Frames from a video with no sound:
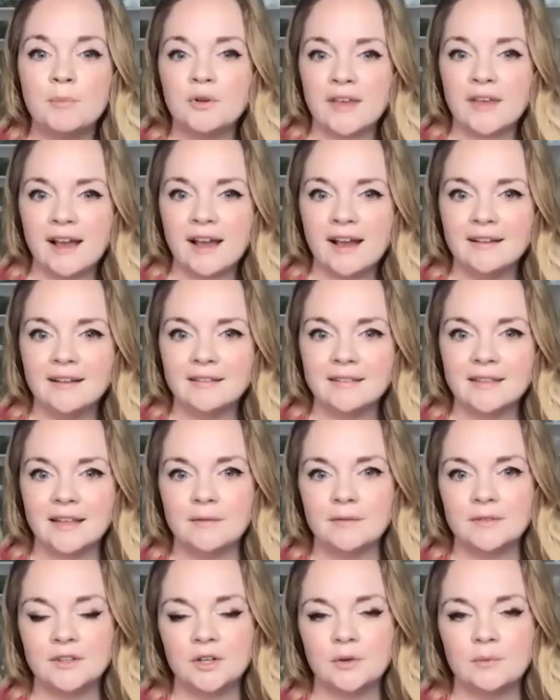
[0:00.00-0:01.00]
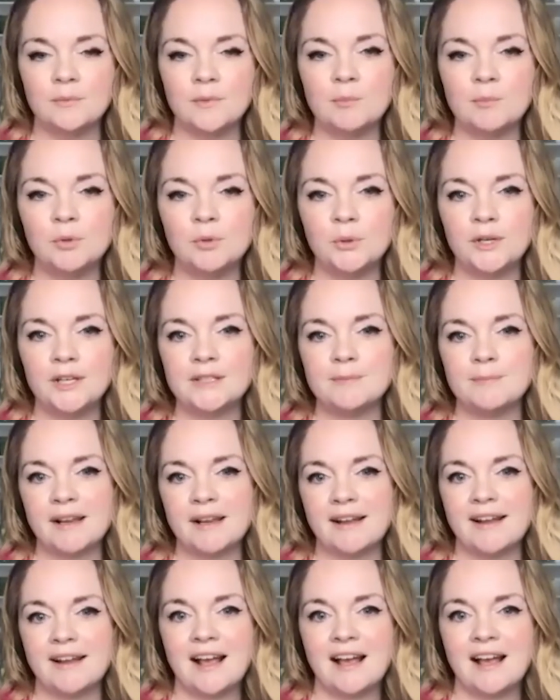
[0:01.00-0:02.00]
that employees might
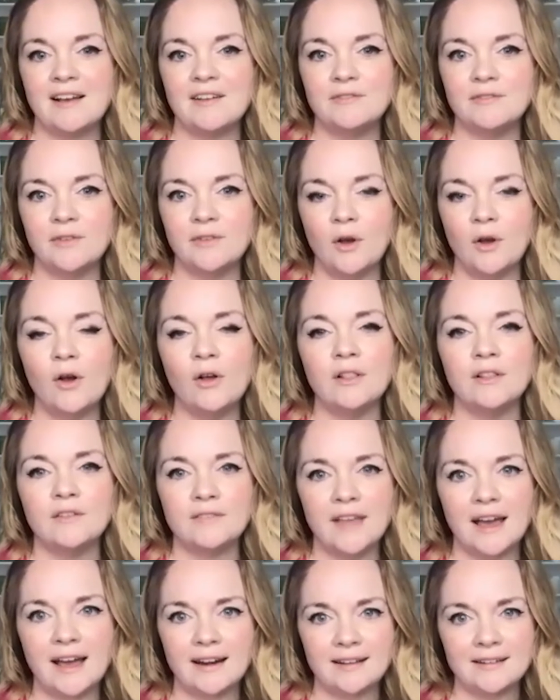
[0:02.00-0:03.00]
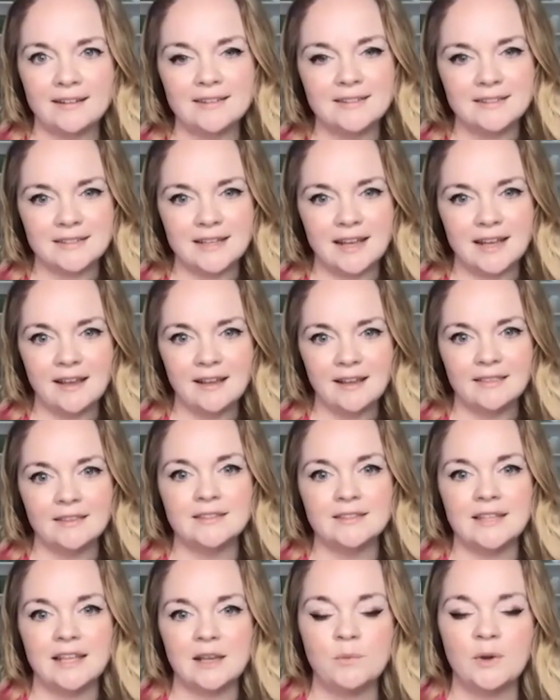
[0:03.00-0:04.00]
not have all of that at stake the
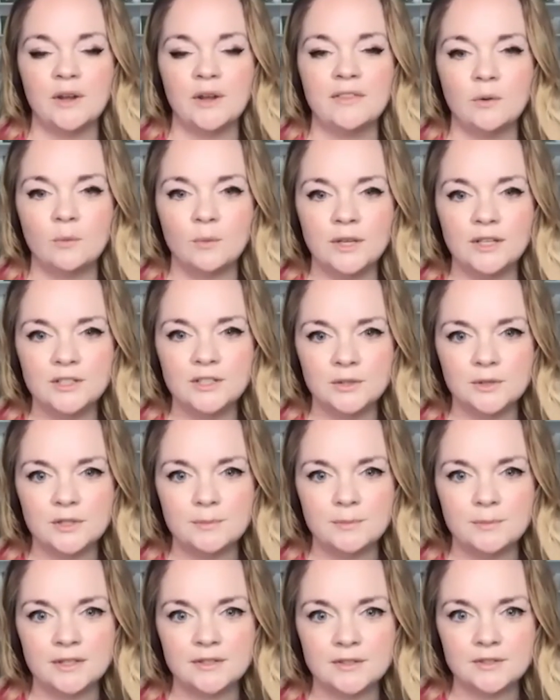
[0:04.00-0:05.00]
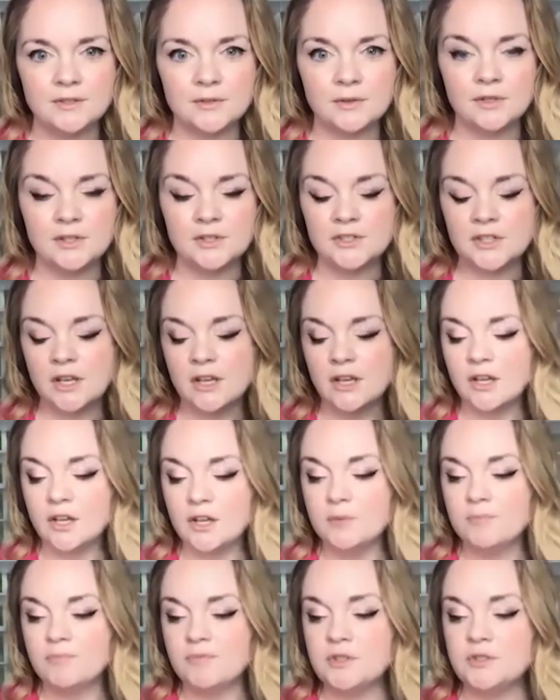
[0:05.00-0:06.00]
same way that we do as business owners.
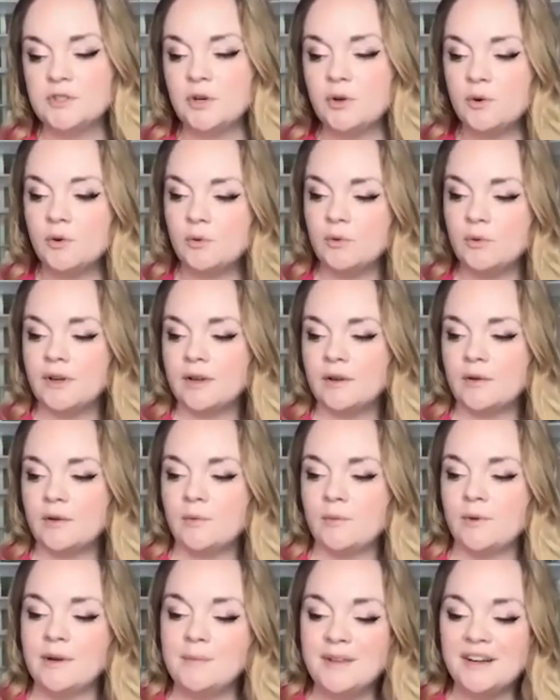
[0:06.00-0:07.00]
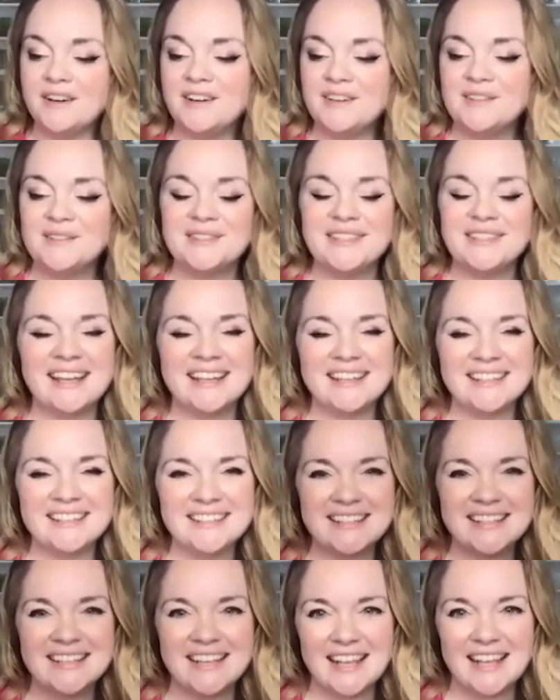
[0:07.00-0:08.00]
So what I'm hearing you say is
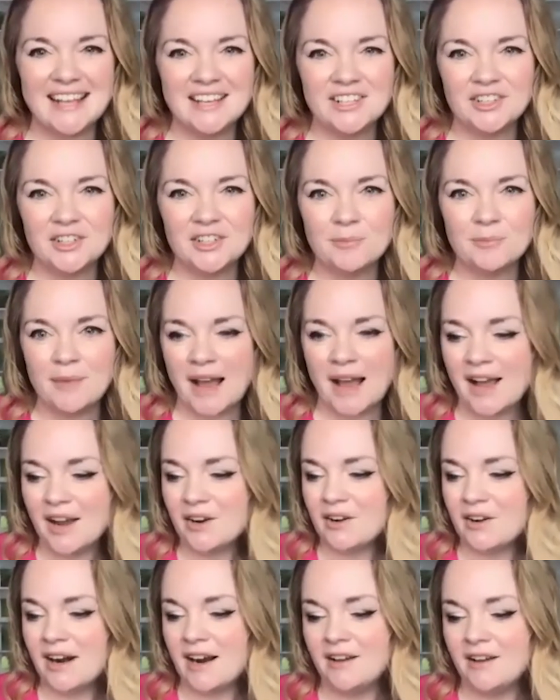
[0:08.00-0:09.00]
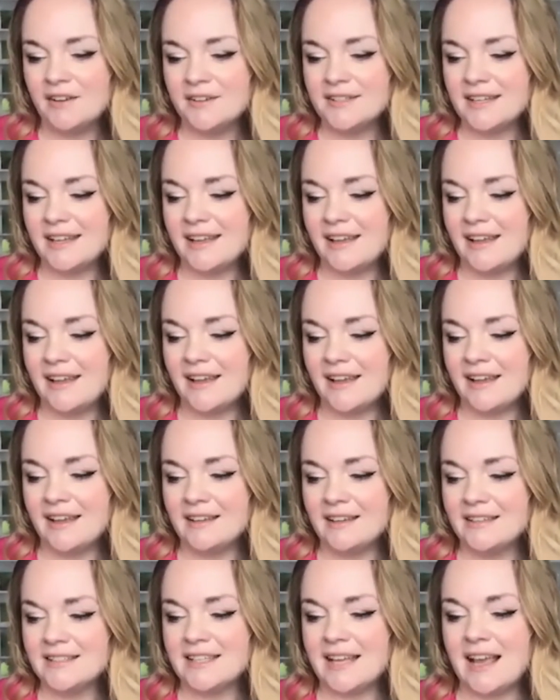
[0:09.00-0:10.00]
in your background
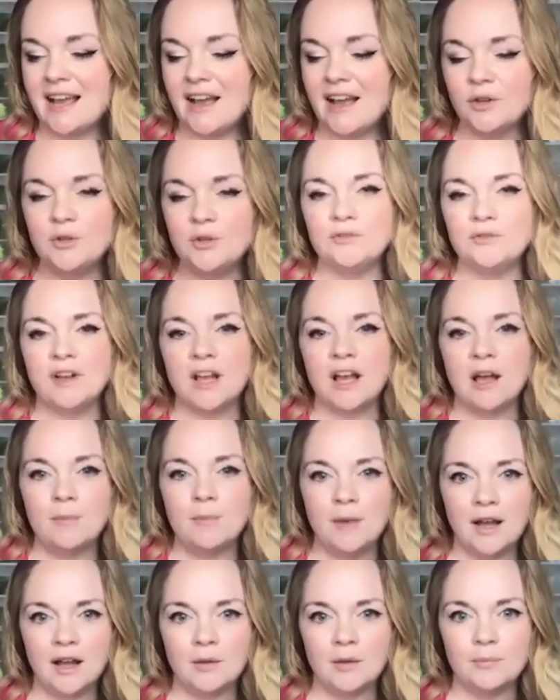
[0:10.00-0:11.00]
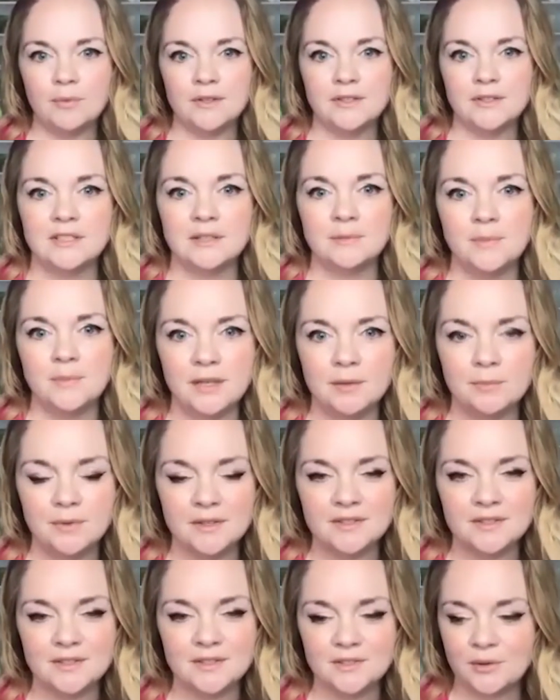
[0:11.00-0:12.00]
and how you've come up to be a
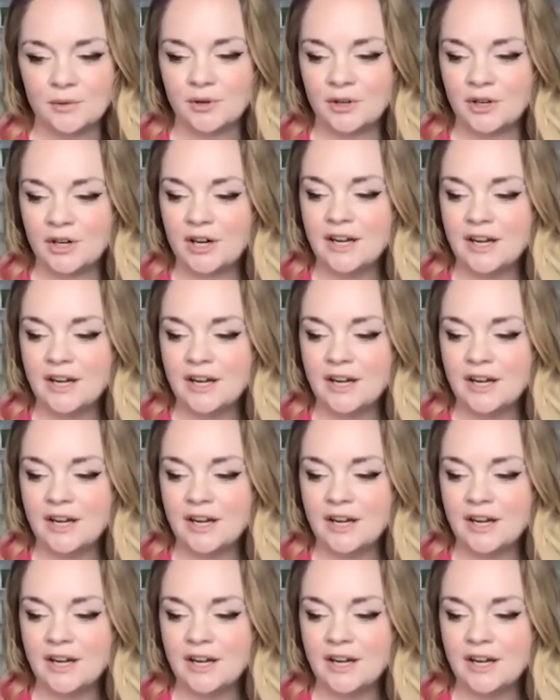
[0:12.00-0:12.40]
business owner,